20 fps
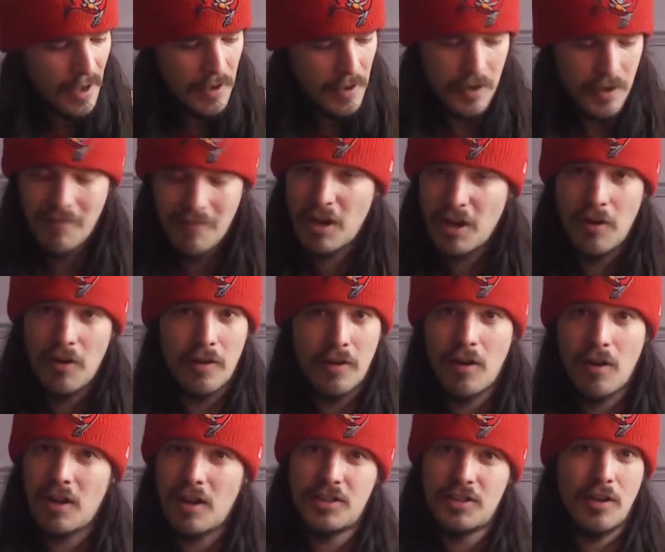You never know, a guy
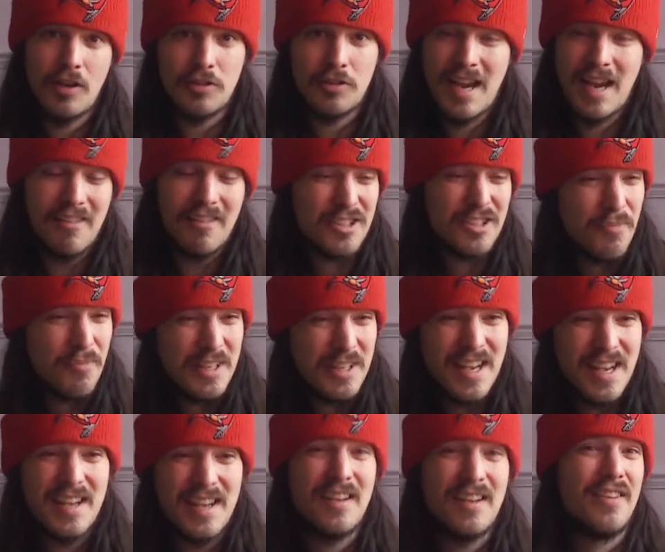like Charles Harris could be
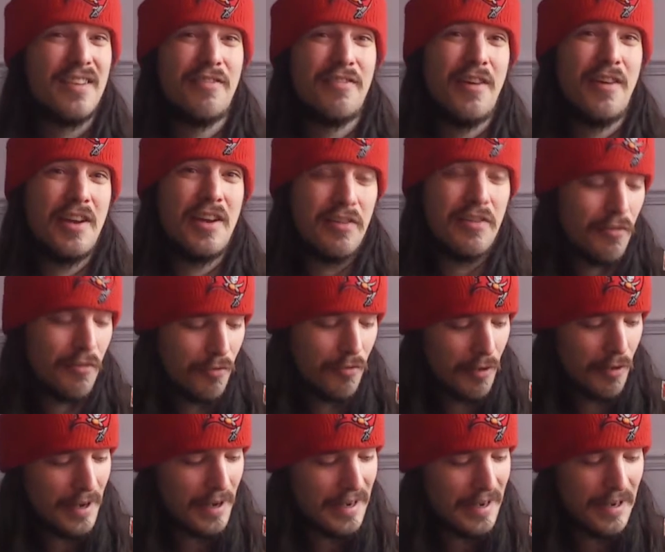taken at
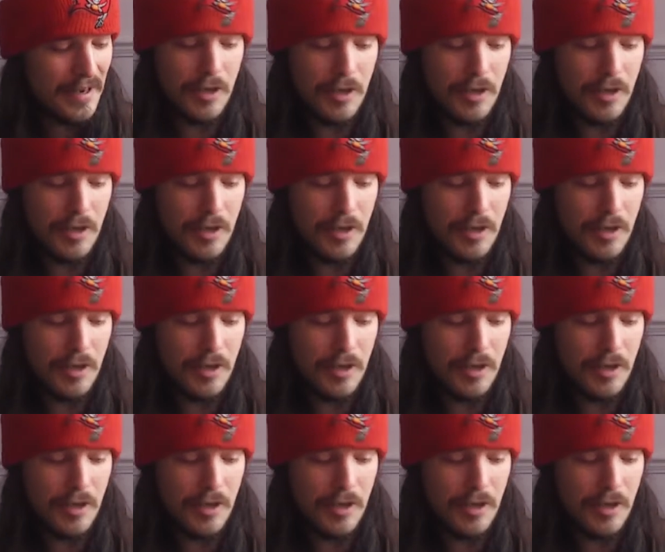33.